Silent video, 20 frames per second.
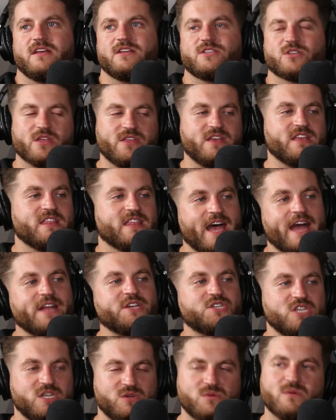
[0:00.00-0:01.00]
So I think that
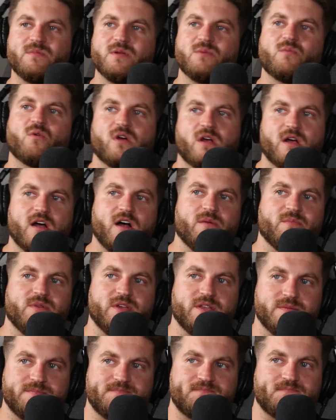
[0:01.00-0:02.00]
gene would be more
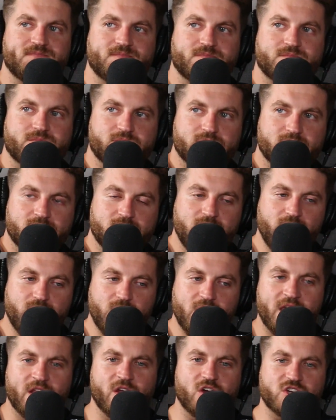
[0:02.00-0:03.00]
common
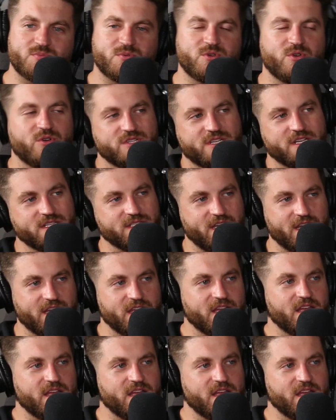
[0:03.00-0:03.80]
in entrepreneurs because like